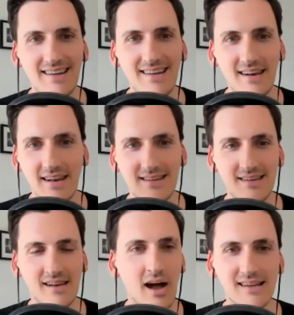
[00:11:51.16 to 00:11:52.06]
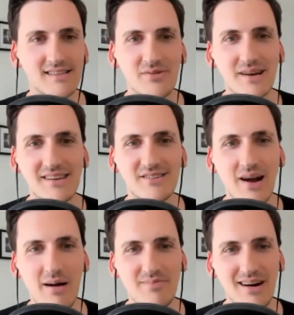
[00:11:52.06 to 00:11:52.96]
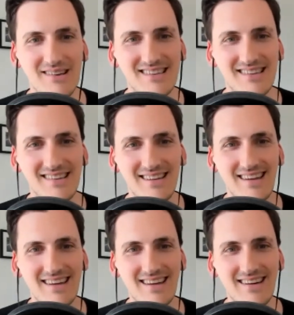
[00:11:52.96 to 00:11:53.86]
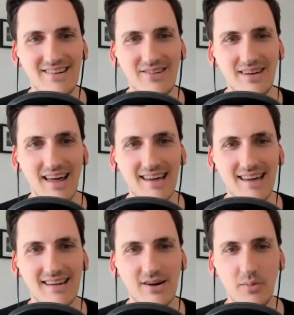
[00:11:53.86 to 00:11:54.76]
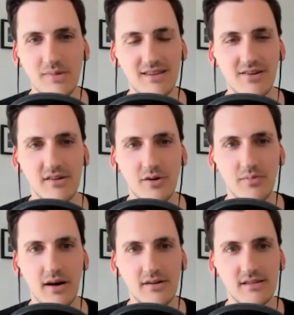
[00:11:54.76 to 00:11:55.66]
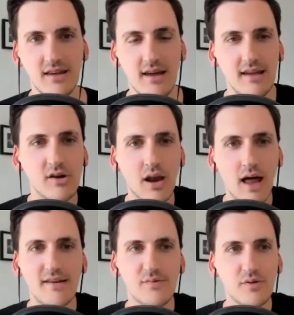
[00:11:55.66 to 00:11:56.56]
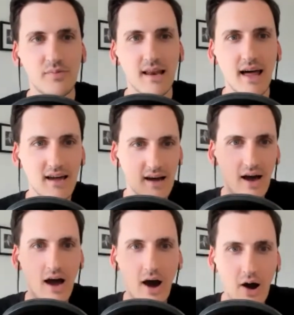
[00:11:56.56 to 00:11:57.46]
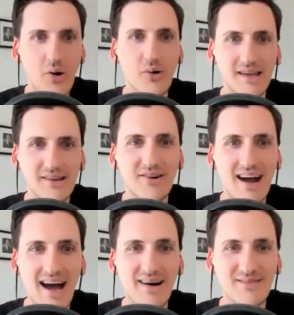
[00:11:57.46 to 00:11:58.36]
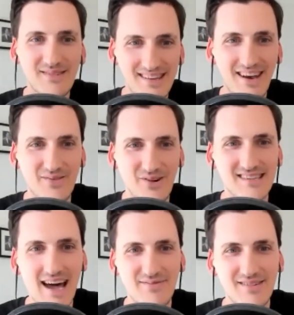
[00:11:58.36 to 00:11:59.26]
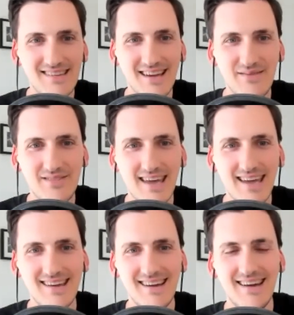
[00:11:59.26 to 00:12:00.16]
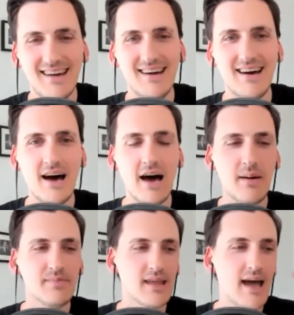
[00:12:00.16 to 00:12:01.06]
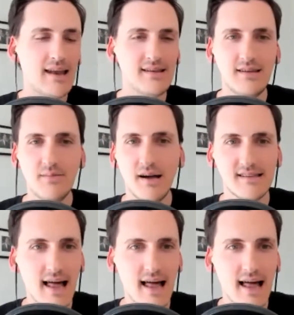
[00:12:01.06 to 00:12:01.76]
l- liked your Instagram post or like commented on your post, your life would be like, holy crap, you know, what's happened type thing. Um, and you might tell